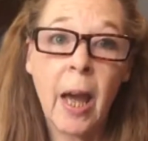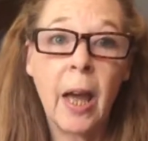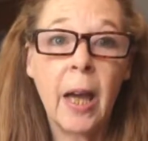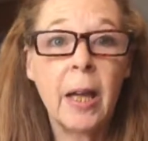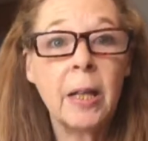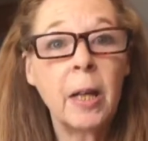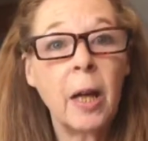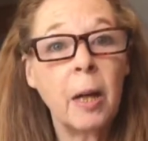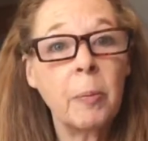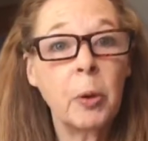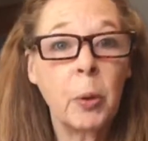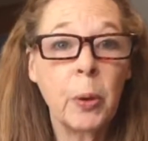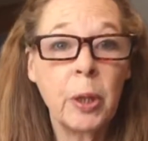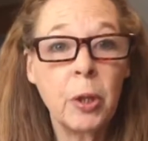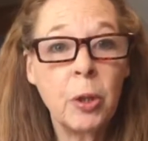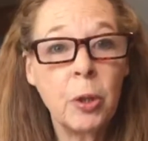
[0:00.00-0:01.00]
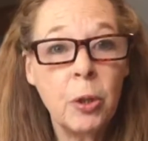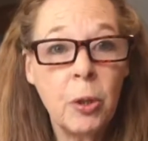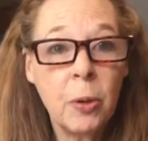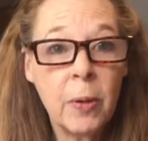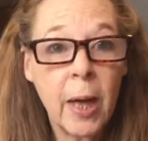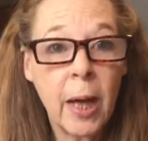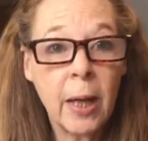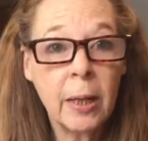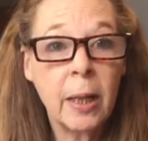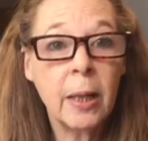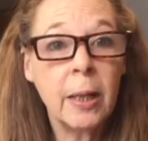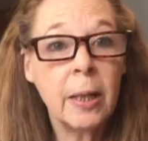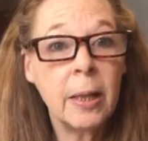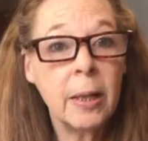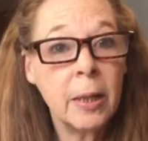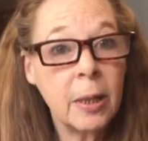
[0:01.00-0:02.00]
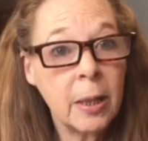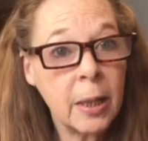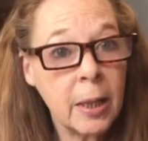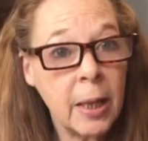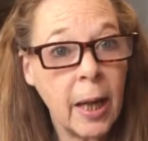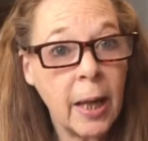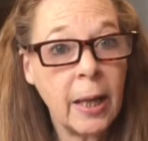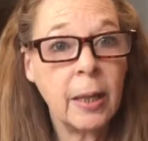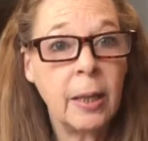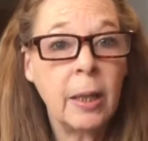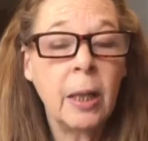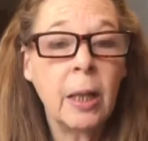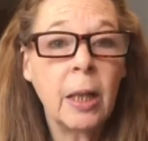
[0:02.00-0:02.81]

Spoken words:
and I'm going to do that today.